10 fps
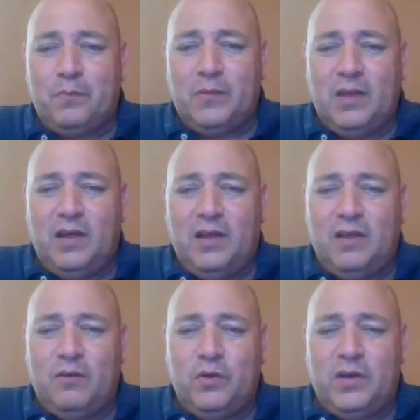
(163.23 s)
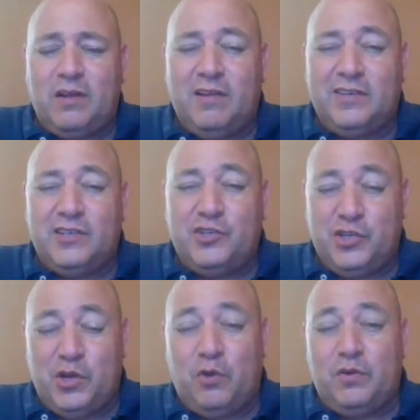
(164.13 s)
what do you call it, a
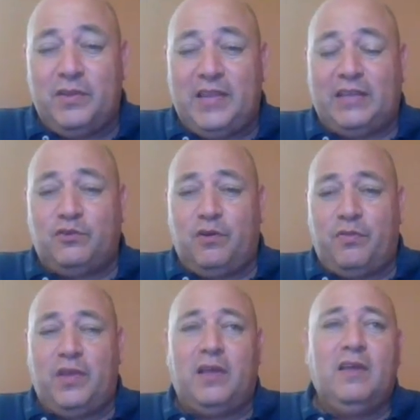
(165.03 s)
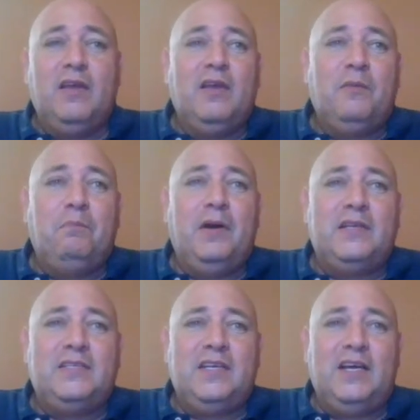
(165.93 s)
geode and that sort of thing.
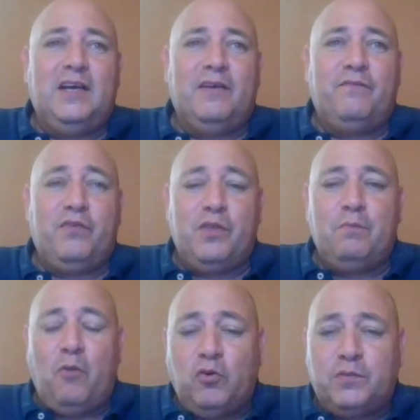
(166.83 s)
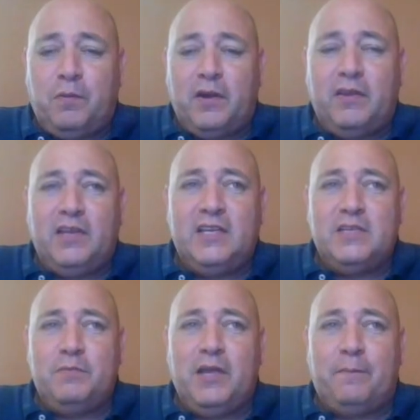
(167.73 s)
But for the most part, you need
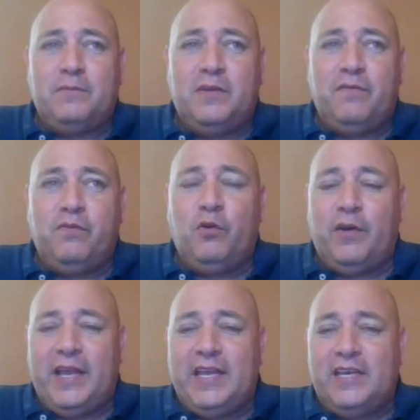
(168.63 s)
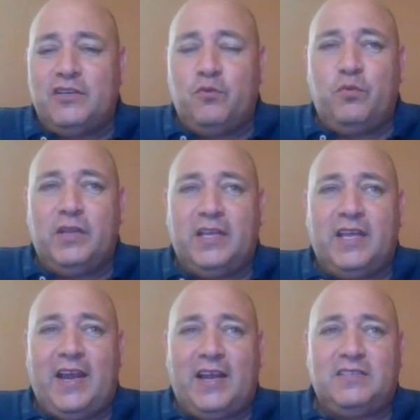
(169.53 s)
to be up to floor 80 to really
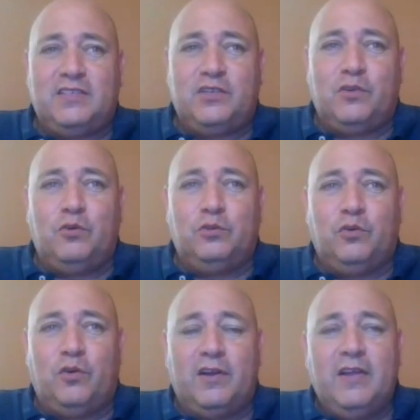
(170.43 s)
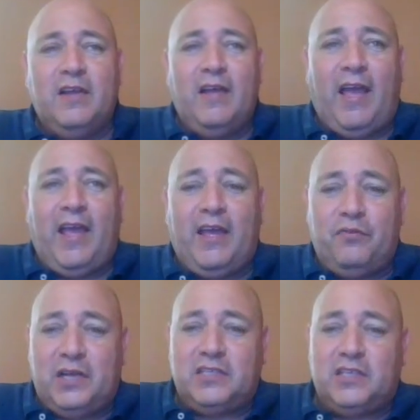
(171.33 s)
get access to gold ore and
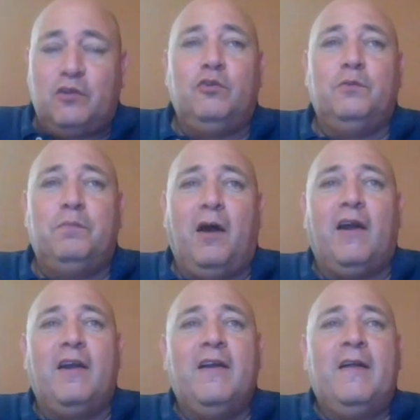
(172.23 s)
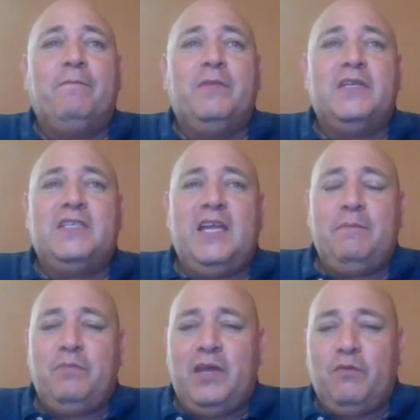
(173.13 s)
thus a gold bar. The
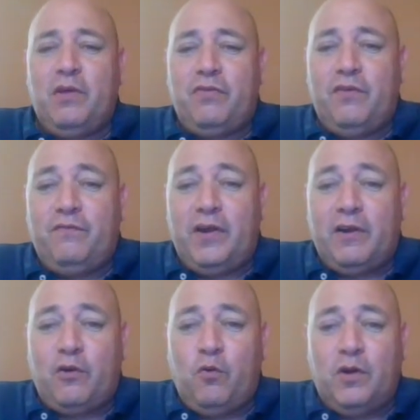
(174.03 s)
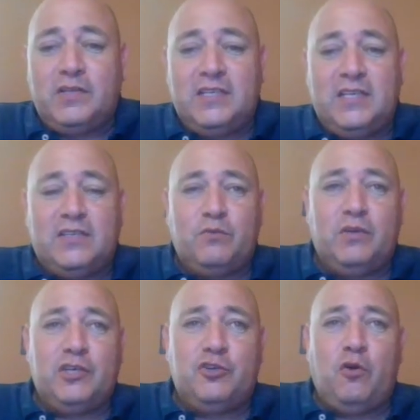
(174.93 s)
same thing with fire quartz. It doesn't
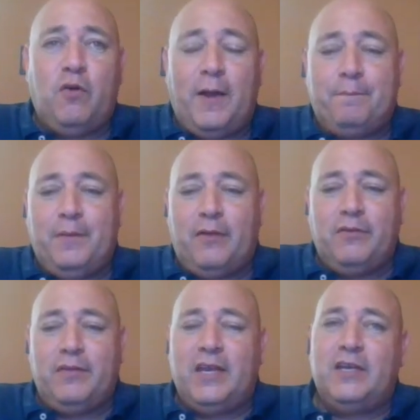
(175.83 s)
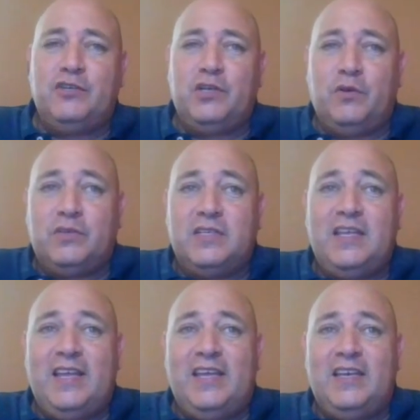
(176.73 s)
really show up other than in geodes
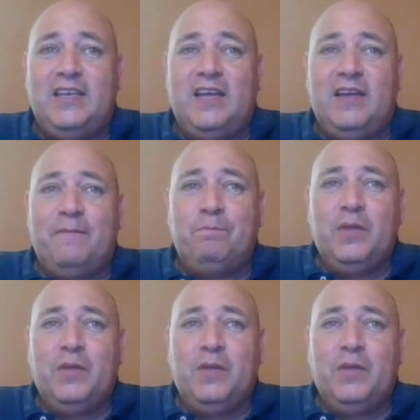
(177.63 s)
in